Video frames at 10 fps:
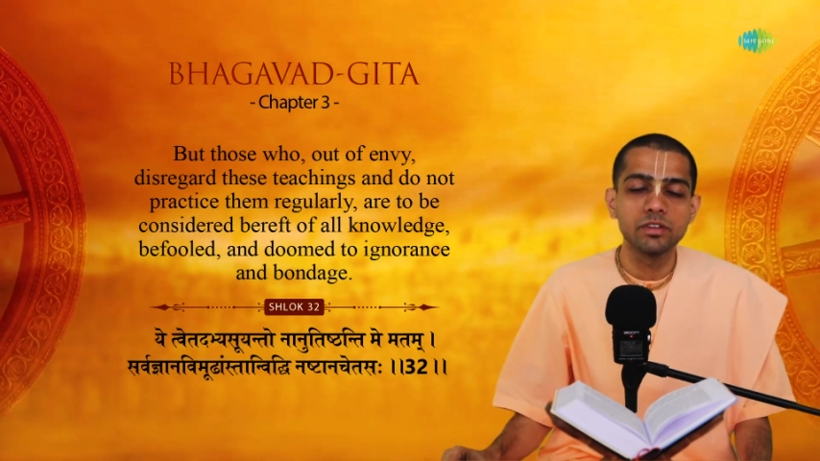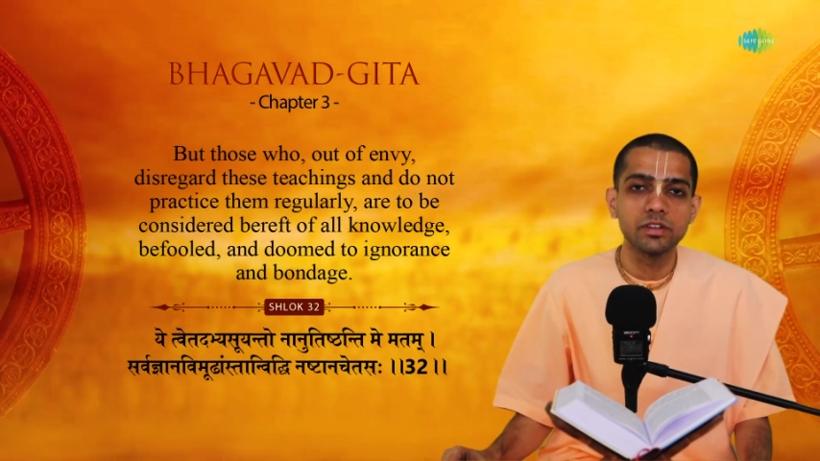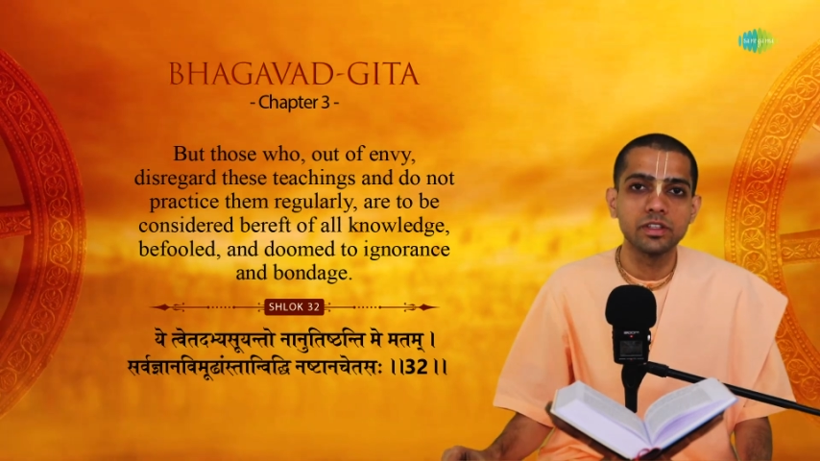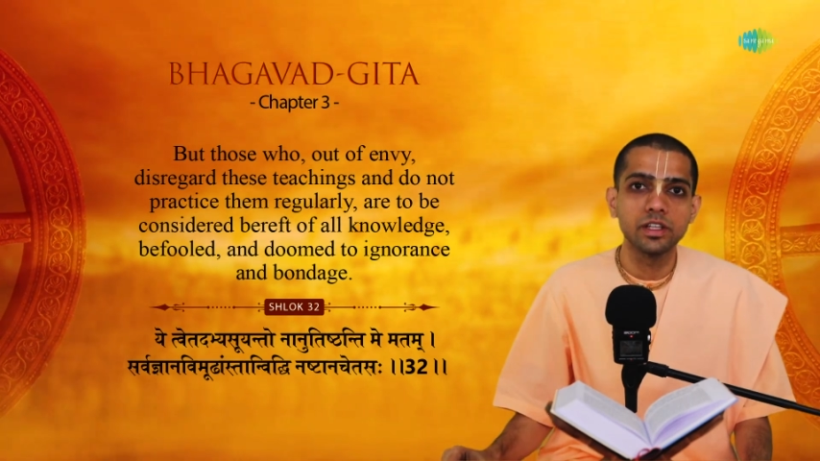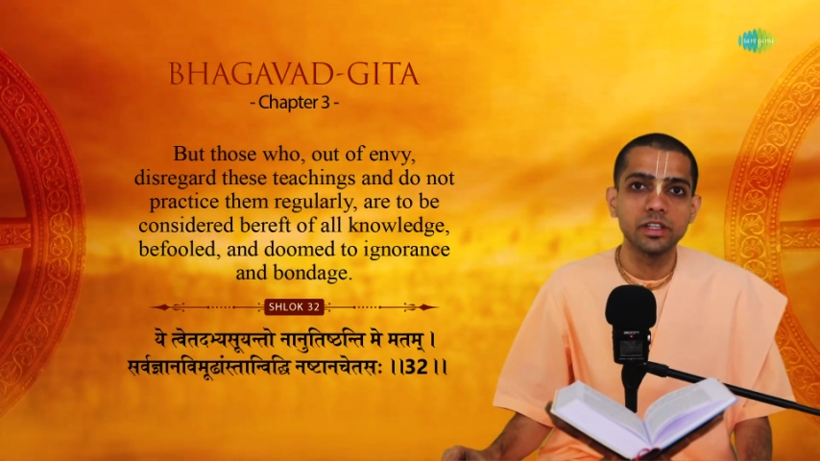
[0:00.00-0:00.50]

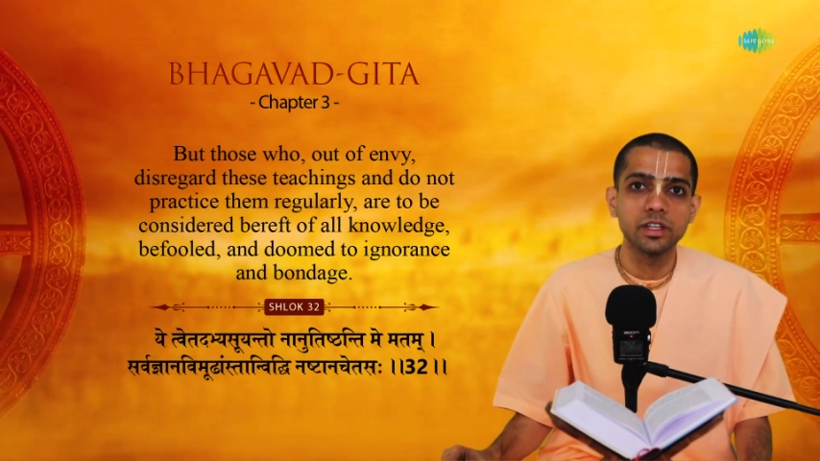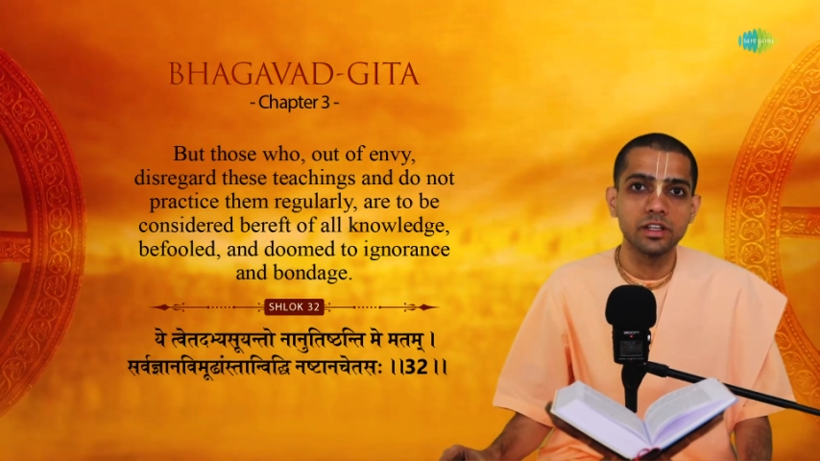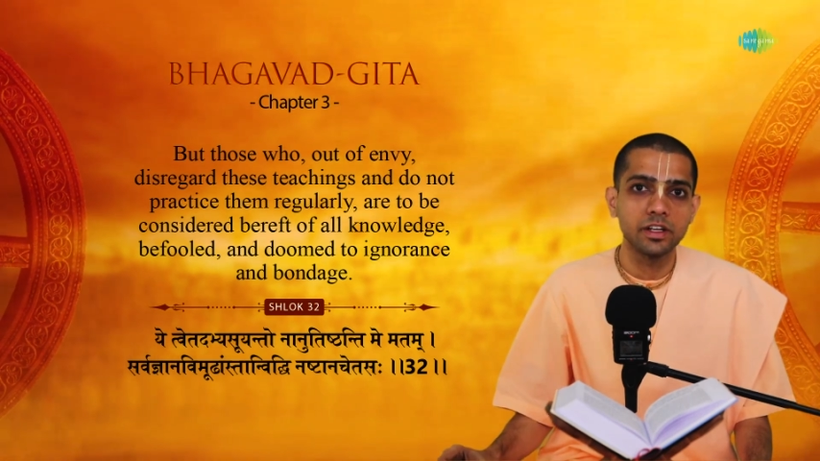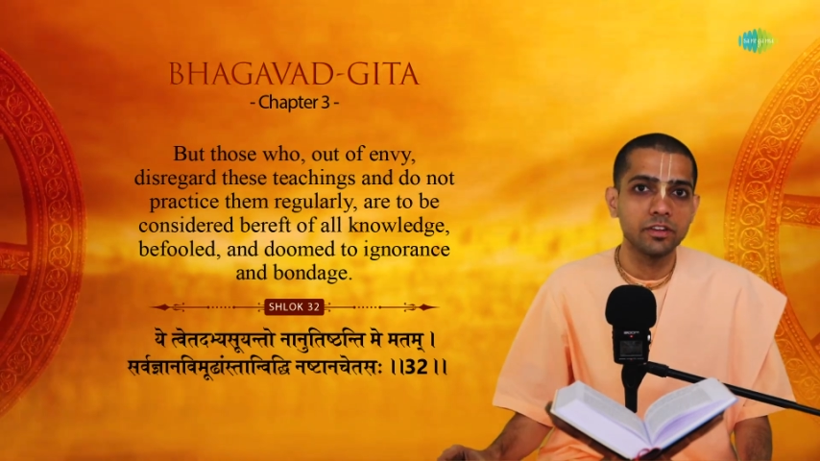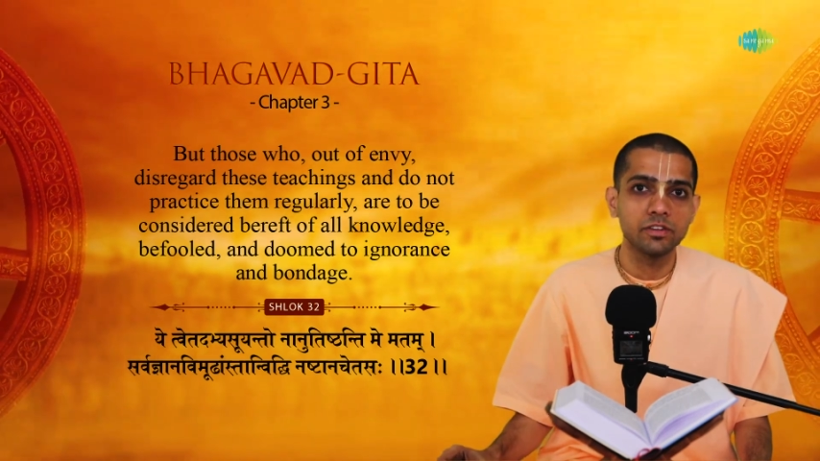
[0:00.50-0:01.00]
thinking
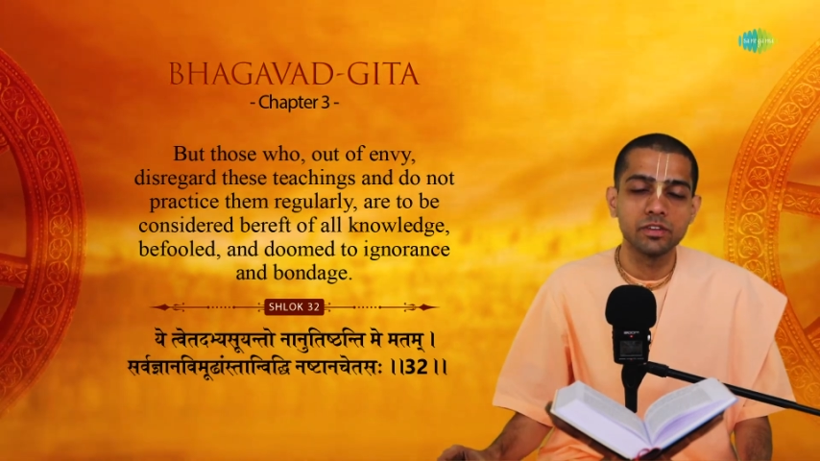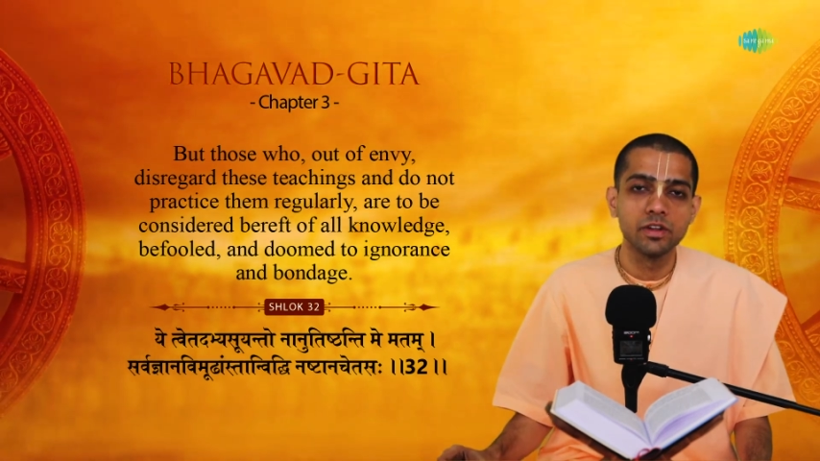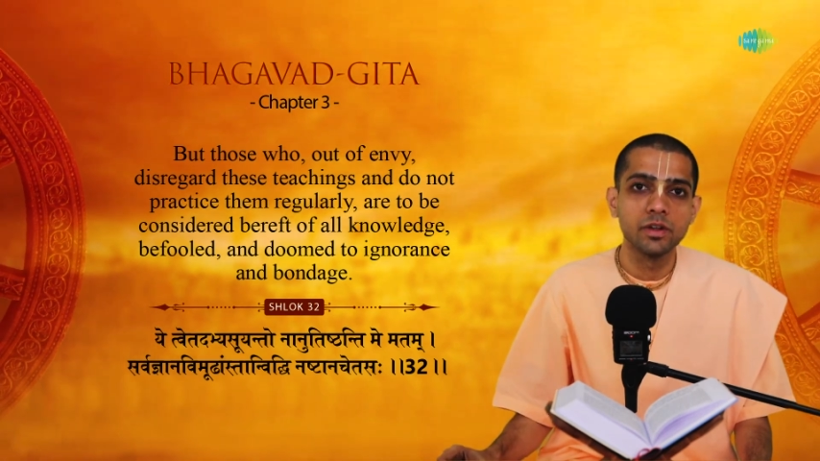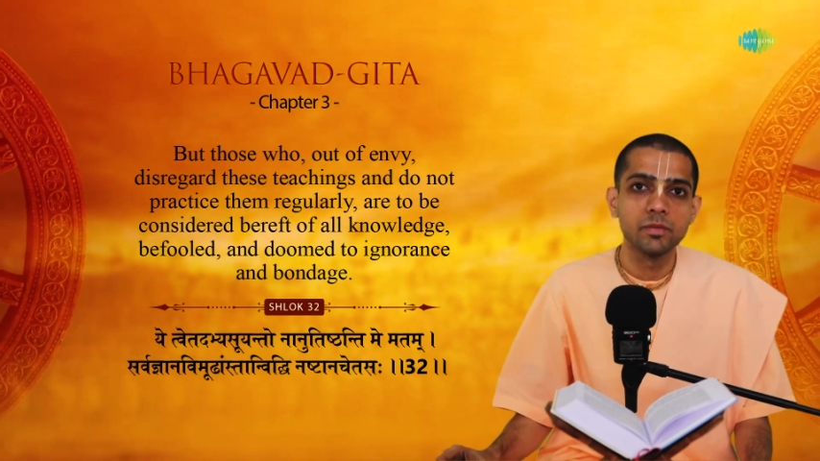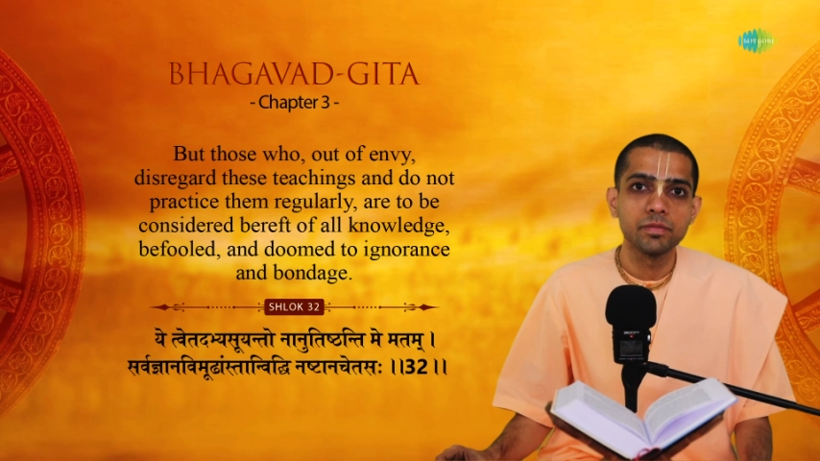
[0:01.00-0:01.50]
it as
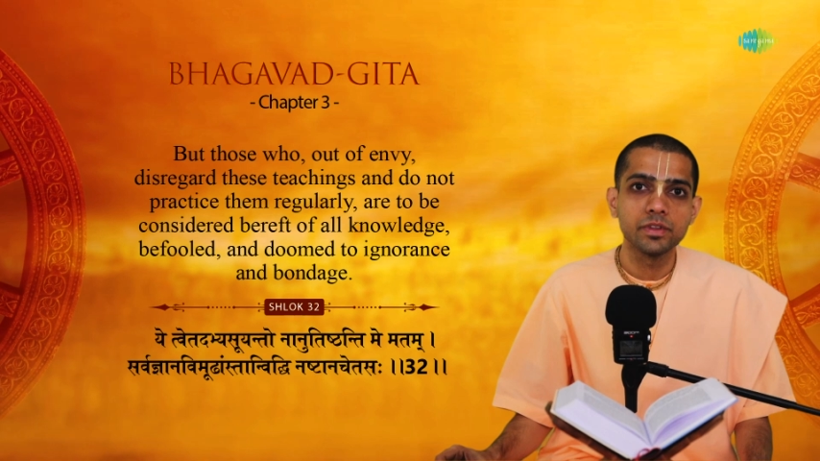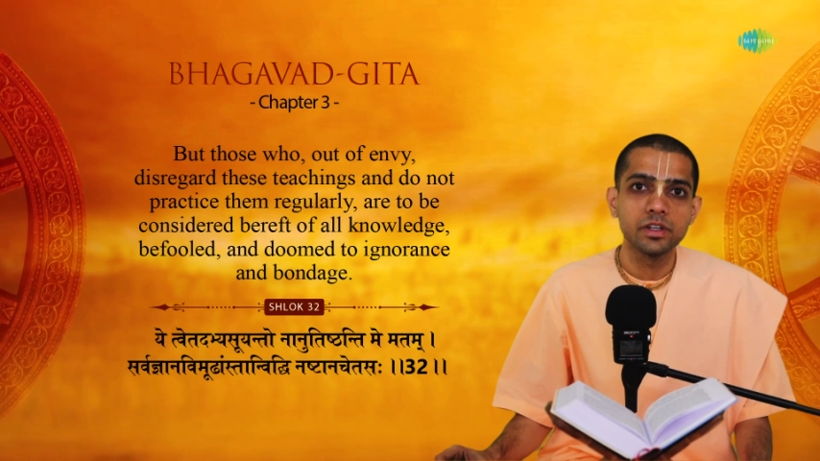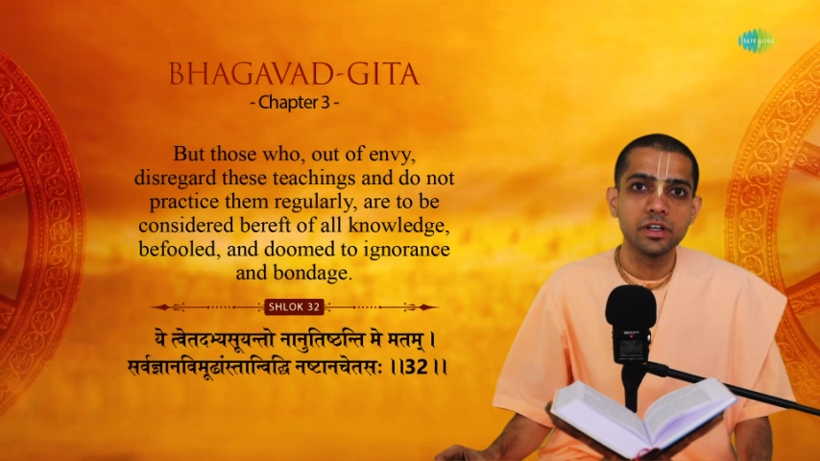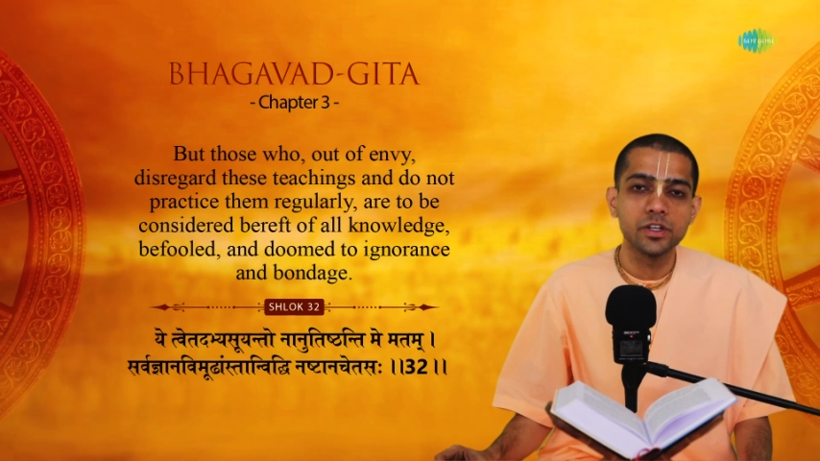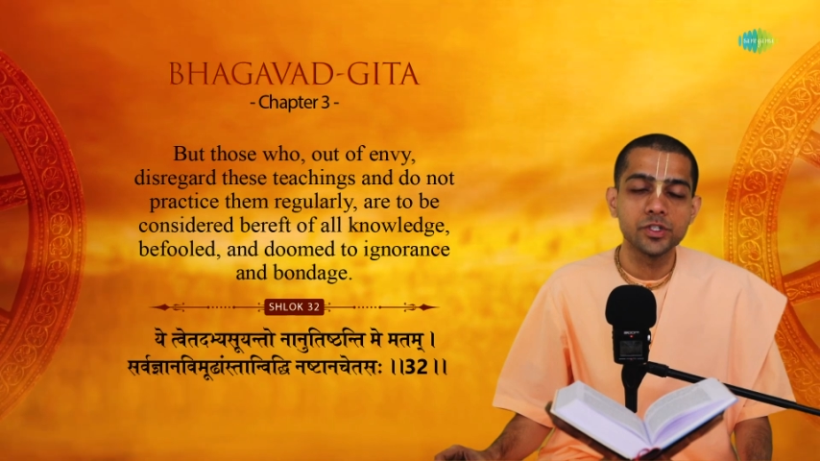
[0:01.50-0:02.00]

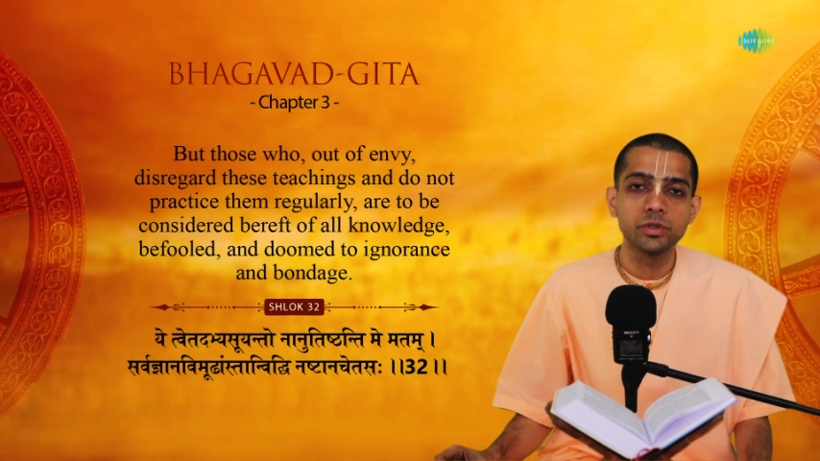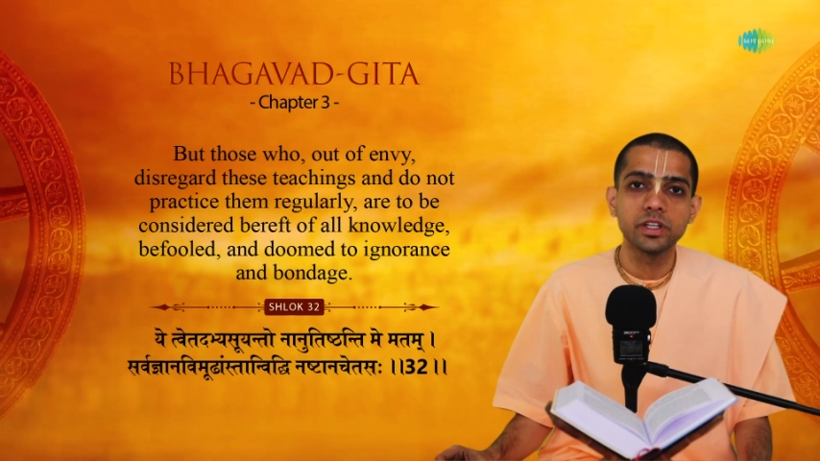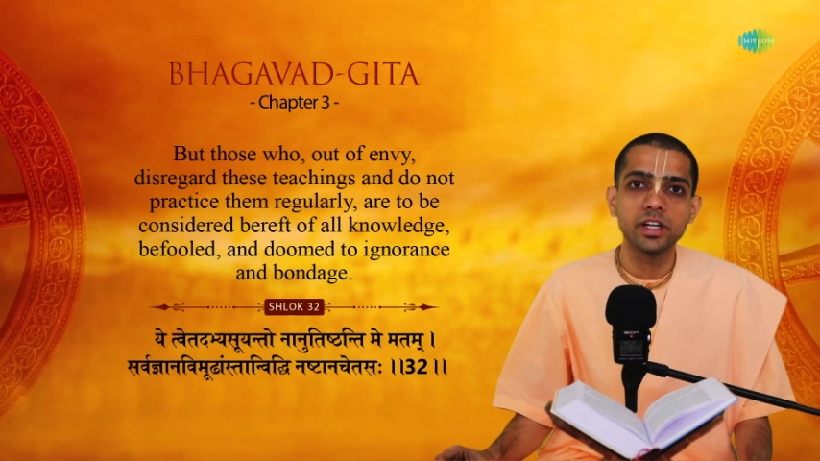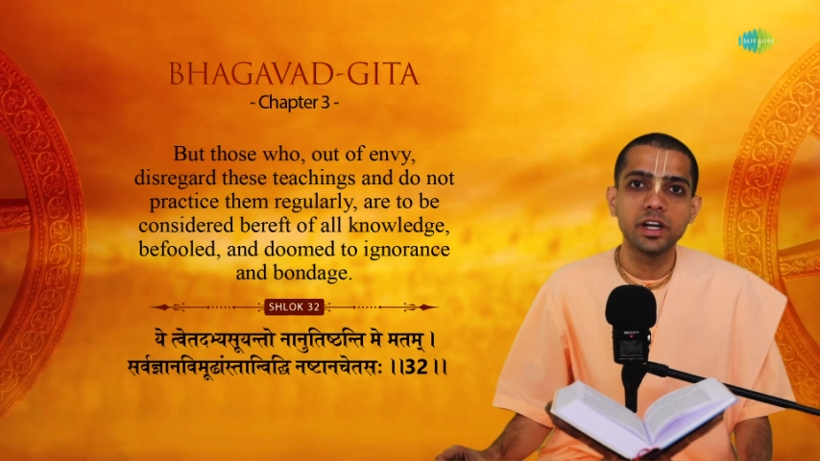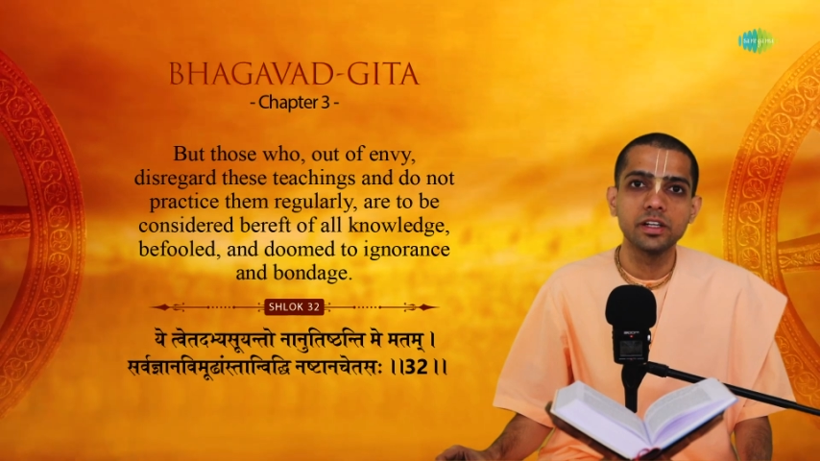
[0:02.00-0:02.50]
sugar
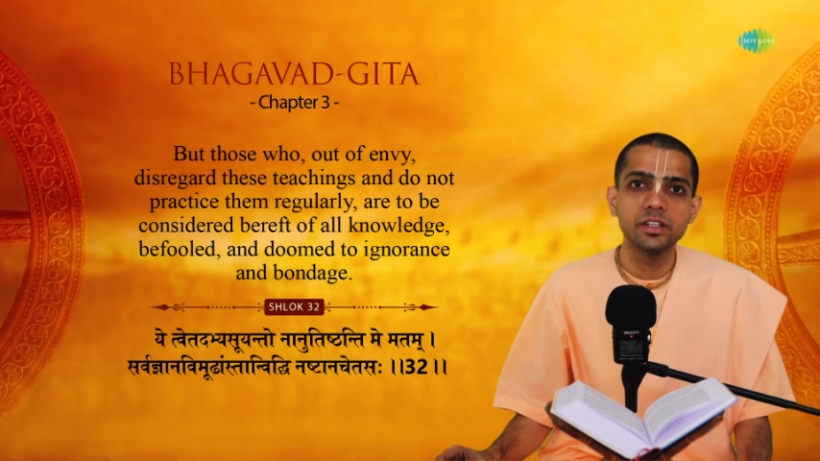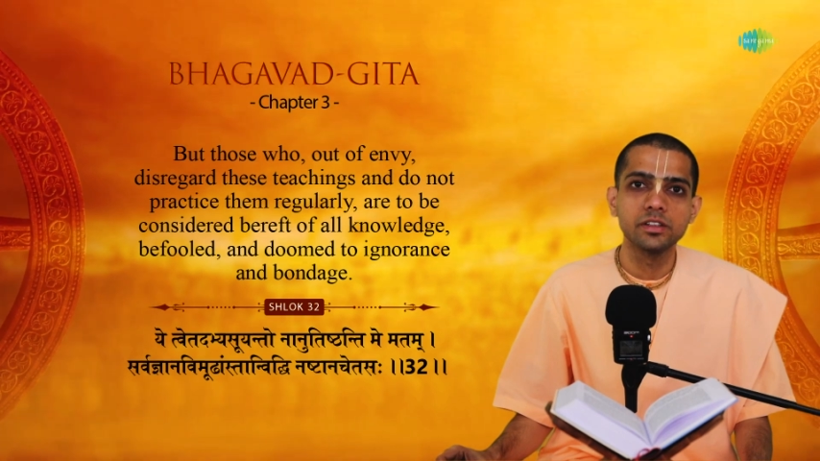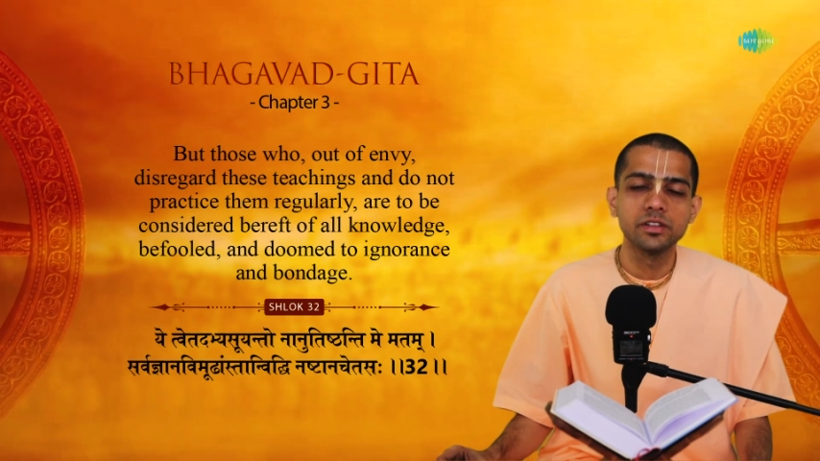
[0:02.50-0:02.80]
candy.